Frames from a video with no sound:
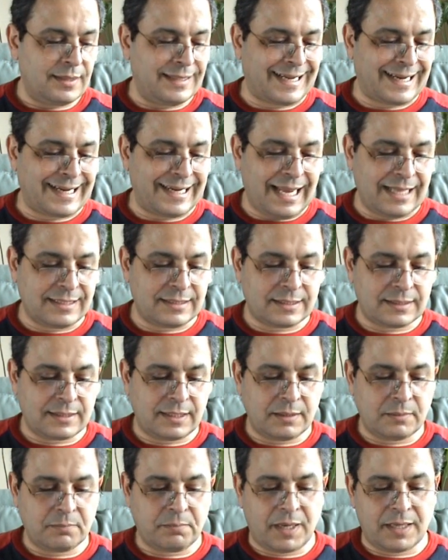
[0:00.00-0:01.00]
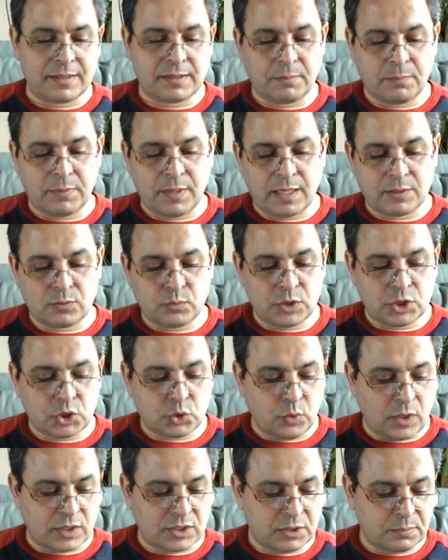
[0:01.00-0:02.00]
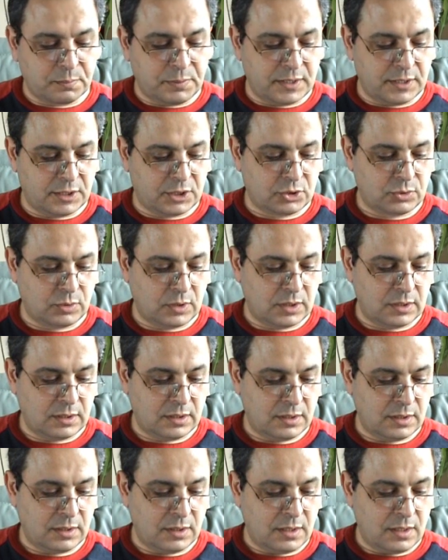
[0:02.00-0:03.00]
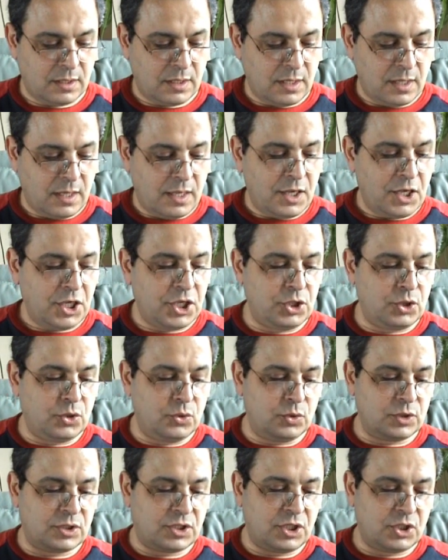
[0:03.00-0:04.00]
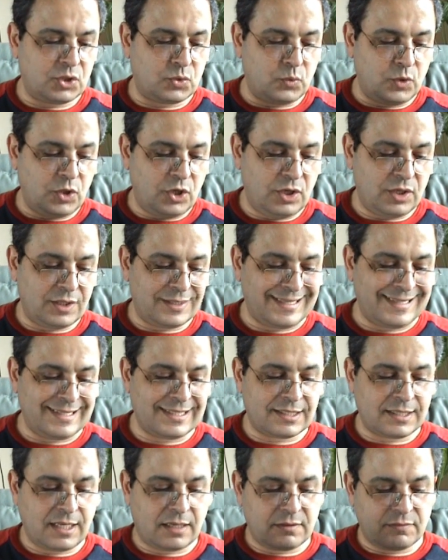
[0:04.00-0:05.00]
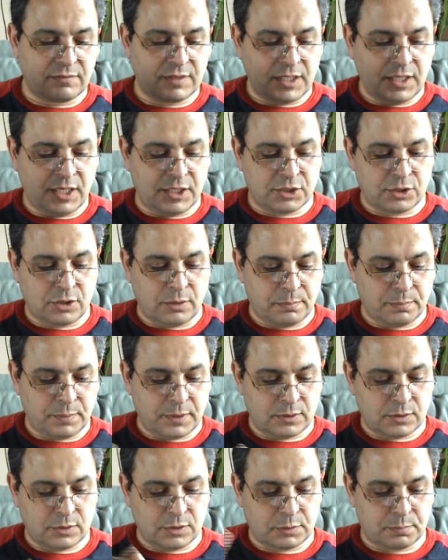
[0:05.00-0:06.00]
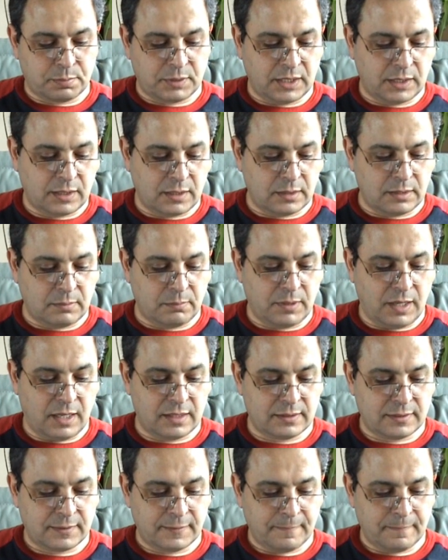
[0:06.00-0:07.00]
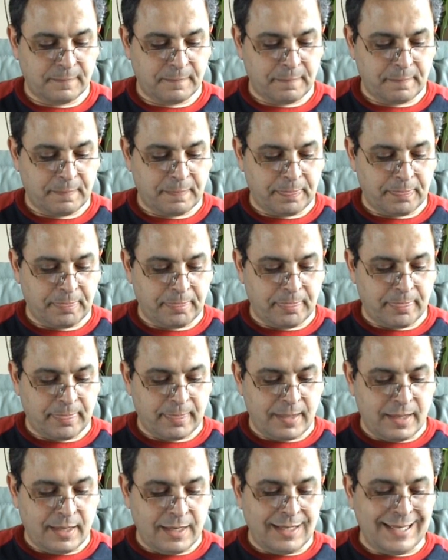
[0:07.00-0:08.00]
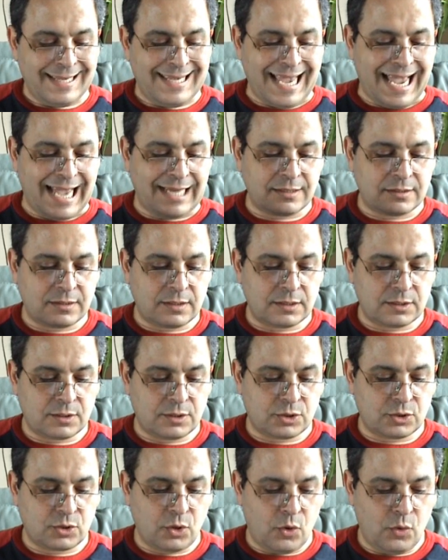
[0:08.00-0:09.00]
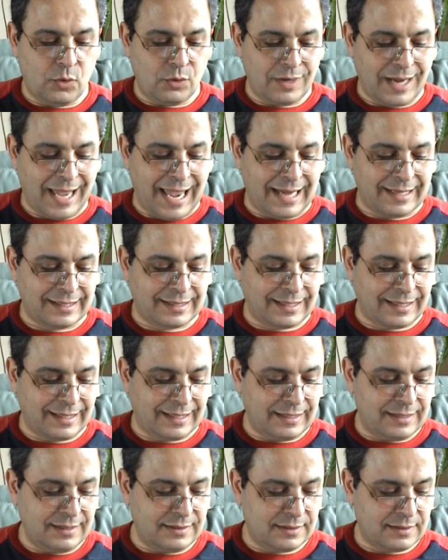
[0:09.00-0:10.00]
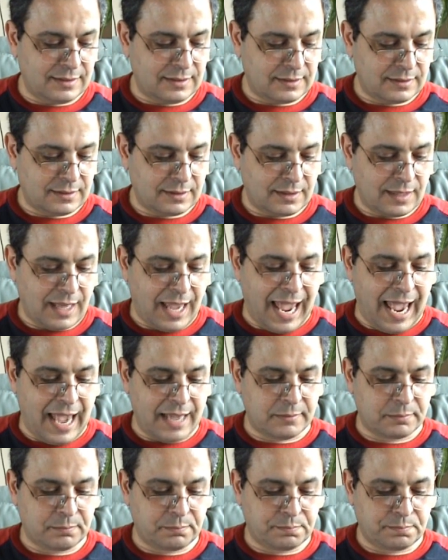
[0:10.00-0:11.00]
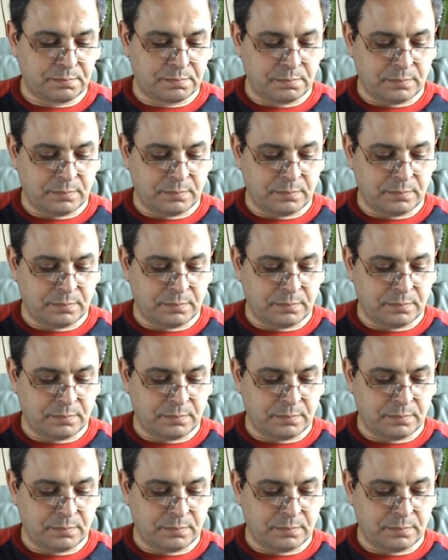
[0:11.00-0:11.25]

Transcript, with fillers: the cleansing by the blood which was spiritual. He used his word instead of the hyssop to sprinkle the blood. He enters the soul and cleans it and